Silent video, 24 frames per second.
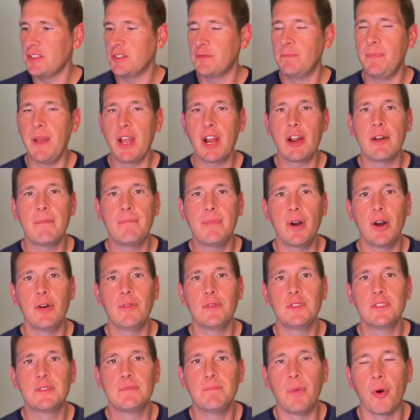as bare
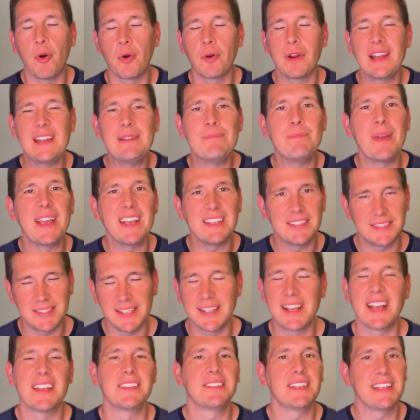bones boring
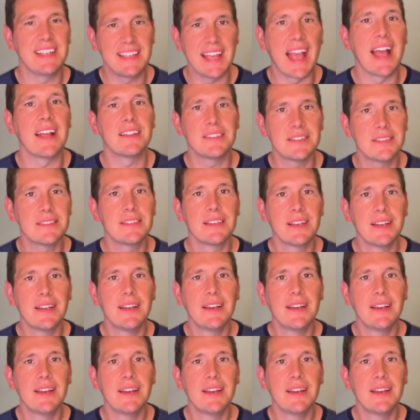basic as it gets.